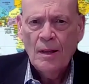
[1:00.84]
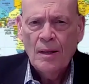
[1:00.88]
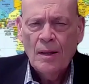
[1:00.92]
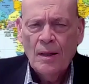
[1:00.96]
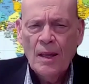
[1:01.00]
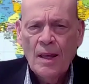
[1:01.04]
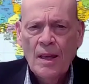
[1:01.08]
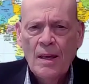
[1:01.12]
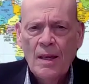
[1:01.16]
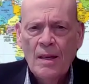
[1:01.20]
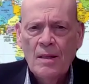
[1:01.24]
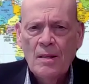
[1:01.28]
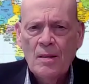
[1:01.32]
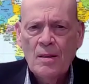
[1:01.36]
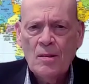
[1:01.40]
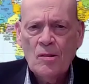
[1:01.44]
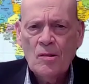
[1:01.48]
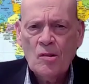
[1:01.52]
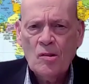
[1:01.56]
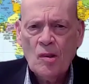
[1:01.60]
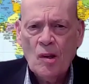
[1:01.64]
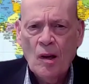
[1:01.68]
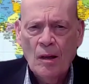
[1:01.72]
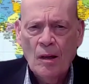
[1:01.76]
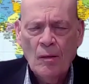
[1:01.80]

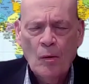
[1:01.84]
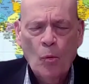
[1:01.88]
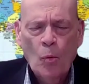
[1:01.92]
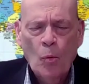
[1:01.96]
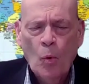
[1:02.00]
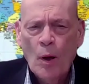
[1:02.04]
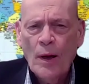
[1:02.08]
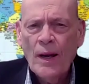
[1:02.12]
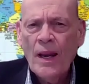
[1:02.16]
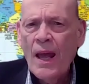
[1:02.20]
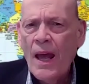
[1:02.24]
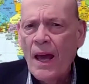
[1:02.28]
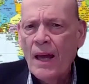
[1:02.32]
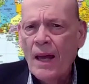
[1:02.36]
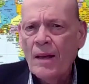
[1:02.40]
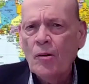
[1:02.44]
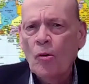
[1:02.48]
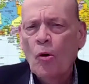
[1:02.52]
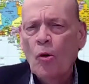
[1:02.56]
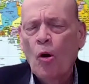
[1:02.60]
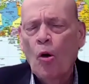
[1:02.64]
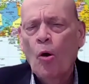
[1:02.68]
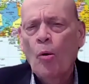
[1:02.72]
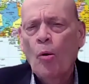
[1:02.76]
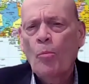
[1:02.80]
is, on the one hand,
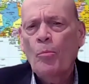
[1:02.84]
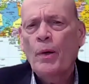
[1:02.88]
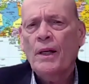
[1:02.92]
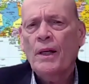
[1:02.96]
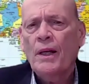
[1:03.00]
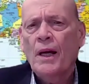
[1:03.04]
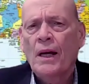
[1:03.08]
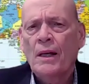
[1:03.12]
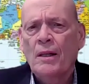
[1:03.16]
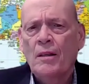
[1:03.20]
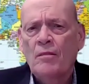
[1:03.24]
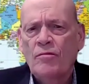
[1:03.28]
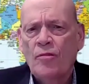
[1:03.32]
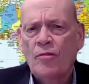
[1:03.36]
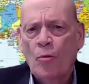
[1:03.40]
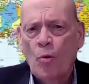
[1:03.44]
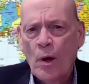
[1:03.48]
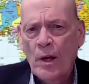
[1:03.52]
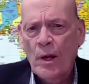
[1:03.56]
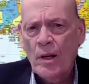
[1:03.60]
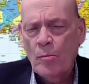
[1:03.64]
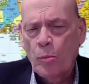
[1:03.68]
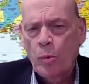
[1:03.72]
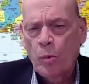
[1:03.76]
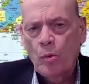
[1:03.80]
all but
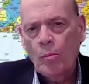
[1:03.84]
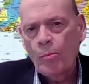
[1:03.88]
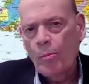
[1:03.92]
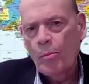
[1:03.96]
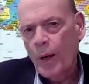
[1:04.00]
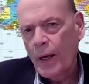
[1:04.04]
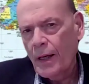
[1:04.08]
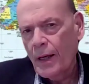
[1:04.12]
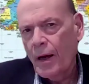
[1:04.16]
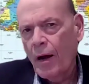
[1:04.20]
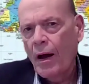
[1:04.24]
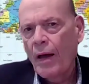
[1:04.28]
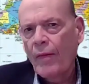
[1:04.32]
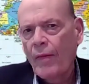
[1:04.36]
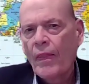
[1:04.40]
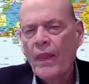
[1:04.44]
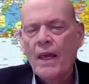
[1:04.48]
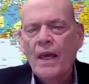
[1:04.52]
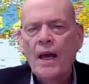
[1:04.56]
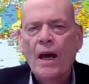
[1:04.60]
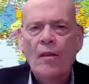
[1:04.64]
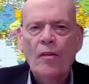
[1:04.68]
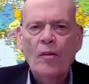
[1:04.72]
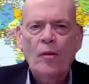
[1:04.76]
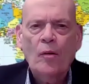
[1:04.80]
unavoidable, but on the
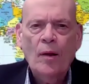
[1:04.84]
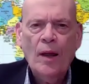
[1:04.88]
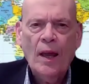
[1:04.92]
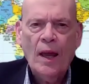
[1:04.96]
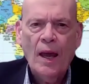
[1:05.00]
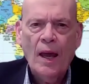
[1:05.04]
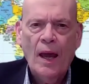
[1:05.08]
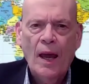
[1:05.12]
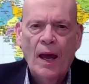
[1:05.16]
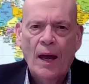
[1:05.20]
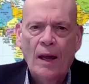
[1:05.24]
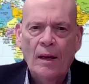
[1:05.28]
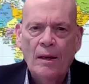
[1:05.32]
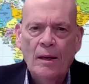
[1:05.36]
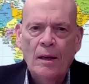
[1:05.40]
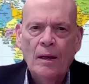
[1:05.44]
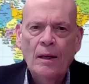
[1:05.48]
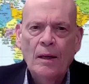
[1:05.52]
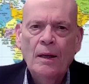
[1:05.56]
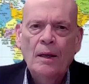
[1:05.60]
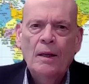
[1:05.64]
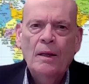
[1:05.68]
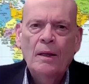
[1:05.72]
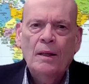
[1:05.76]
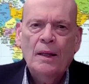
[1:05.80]
other hand,
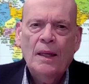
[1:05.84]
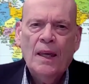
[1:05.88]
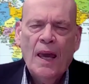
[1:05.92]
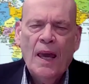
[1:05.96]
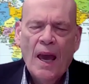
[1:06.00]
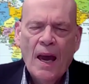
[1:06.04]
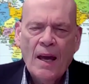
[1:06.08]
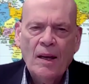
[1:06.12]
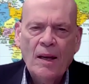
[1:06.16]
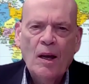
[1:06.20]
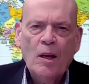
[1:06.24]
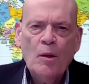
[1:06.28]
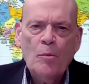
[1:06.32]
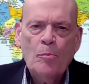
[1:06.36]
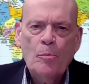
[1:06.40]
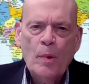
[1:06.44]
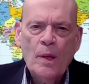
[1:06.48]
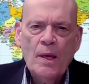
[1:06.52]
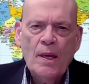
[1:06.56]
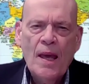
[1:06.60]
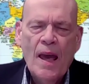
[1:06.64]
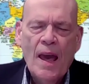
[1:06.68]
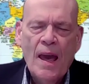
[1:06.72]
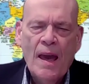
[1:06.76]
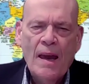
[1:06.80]
cannot
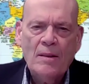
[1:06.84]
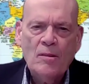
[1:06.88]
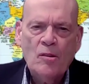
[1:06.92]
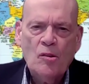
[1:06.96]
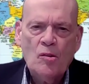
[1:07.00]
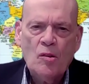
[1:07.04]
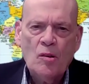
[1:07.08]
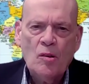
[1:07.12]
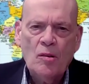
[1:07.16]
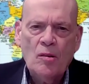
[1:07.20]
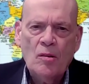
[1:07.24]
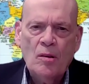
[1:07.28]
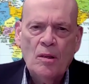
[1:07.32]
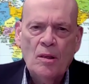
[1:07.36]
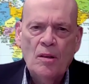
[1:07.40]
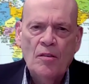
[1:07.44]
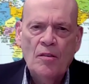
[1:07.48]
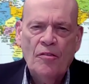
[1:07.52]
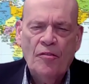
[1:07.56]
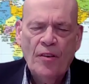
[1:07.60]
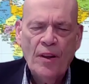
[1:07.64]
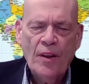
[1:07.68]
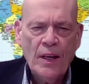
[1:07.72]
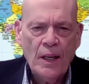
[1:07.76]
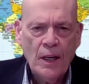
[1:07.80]
be answered
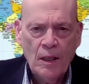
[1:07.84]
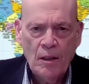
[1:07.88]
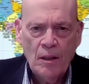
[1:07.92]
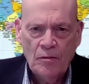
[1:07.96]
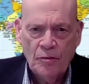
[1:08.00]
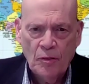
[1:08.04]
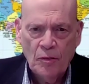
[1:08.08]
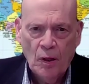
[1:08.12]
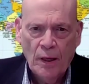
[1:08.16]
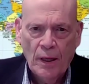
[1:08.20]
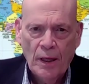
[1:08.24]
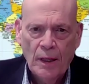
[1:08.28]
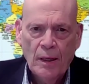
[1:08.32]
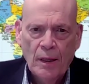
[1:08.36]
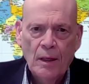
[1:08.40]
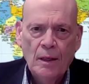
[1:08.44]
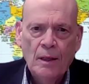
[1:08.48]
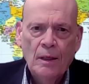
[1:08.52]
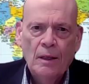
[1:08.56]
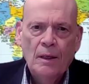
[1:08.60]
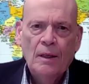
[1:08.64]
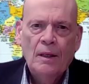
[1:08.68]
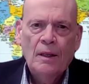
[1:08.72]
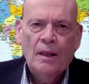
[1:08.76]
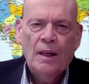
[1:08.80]
definitively.
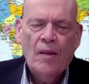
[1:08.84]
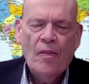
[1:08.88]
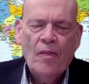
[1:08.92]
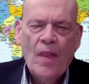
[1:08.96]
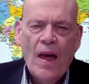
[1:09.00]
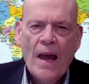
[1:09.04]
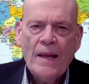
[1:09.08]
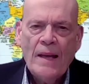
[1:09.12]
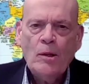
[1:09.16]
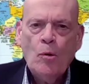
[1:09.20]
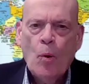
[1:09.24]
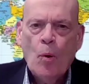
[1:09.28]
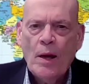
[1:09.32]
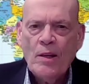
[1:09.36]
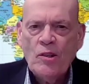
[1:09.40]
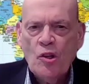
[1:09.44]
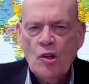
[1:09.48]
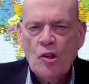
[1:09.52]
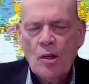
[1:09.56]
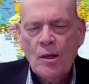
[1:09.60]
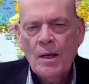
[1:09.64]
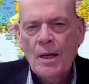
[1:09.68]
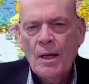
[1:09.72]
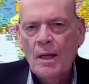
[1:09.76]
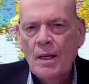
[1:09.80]
And that
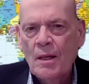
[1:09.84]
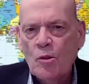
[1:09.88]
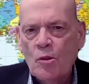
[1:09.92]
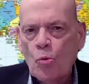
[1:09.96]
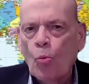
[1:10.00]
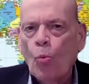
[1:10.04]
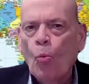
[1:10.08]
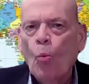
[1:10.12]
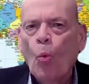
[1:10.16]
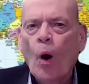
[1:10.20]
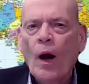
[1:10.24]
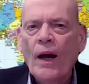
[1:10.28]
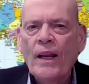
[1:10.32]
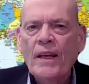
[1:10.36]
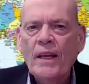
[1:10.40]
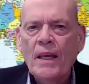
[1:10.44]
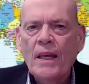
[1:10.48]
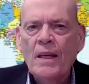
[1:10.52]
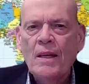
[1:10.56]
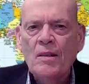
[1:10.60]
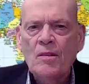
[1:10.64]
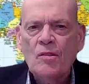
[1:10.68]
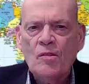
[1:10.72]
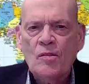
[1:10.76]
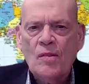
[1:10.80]
question is, what
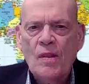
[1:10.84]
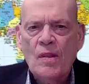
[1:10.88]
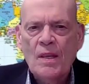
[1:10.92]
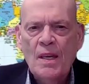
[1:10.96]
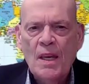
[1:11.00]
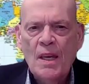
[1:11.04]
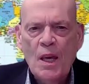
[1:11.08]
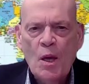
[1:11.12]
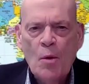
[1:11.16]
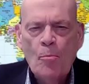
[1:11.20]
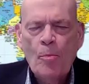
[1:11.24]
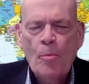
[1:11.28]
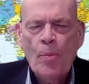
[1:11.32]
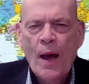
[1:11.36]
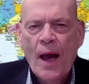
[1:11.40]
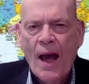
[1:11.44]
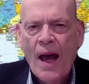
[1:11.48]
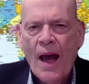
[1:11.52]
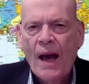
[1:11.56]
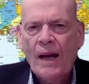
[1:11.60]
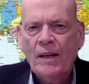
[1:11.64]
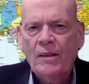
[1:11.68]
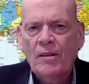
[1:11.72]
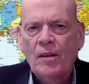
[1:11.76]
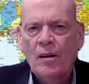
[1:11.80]
is the
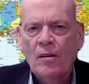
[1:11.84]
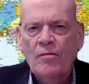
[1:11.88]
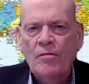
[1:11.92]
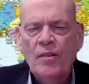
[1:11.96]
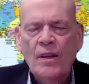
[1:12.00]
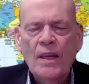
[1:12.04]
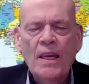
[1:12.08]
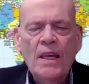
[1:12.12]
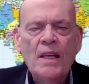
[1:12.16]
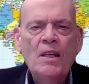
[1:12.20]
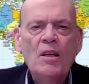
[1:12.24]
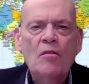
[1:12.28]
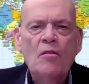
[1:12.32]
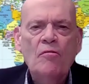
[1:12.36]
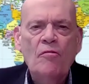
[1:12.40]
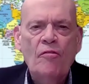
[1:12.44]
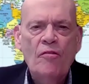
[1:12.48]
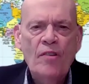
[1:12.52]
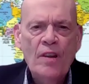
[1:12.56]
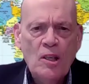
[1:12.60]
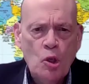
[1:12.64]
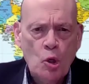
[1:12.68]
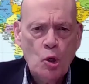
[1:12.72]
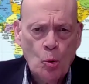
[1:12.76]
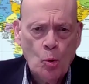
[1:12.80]
impact of
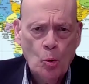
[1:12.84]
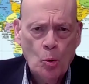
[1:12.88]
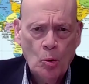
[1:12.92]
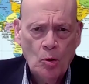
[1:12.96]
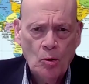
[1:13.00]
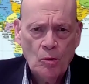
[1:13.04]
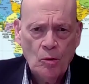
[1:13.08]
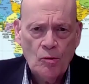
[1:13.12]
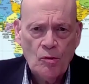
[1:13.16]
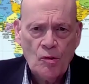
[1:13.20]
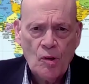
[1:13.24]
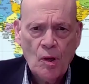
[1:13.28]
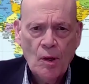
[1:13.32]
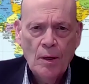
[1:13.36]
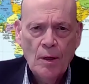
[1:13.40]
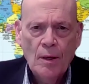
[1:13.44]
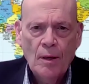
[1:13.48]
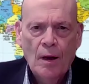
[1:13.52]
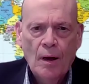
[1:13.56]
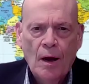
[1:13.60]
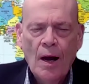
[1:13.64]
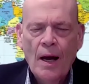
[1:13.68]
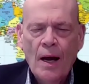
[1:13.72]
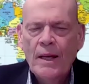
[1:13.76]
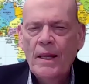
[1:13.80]
individuals
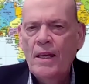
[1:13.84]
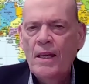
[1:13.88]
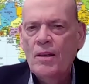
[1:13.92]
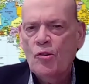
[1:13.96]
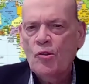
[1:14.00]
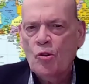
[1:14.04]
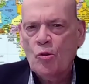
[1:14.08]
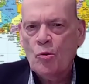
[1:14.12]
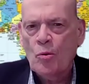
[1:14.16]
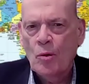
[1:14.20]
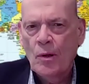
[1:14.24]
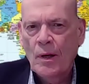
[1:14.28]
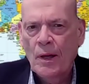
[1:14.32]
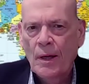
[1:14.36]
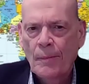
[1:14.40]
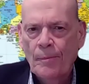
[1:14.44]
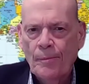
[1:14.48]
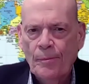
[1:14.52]
on history?